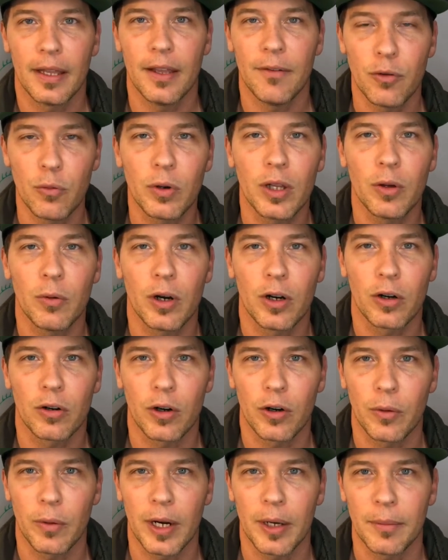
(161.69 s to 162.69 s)
if you really want to
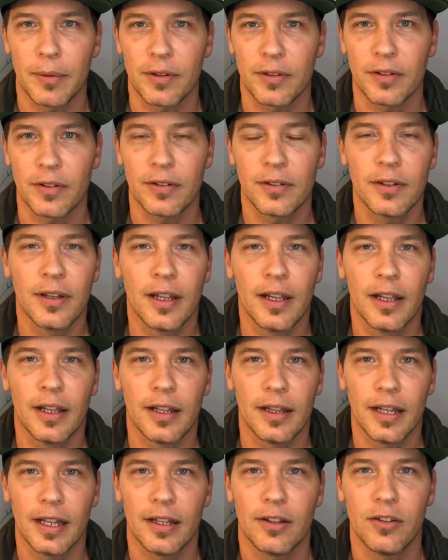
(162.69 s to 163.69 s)
grow your wedding business,
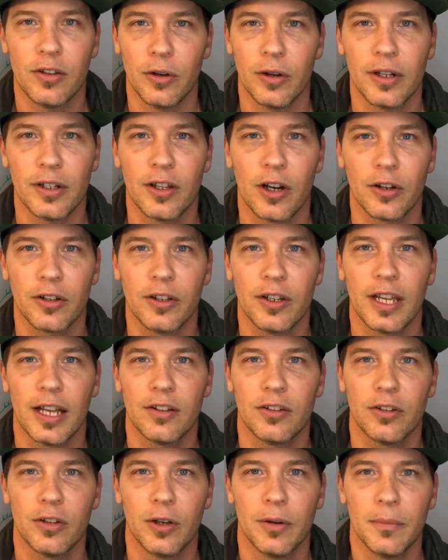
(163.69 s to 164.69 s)
let's do it. Talk to you
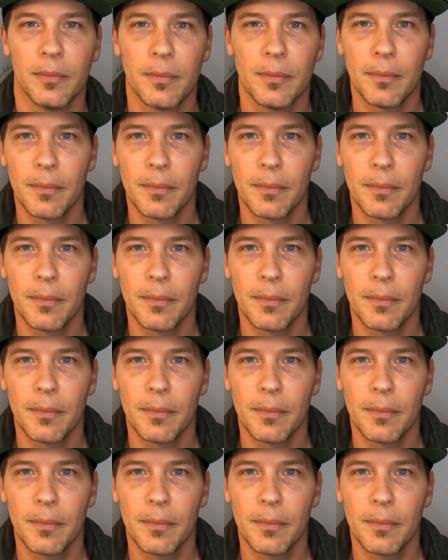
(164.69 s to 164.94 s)
guys soon.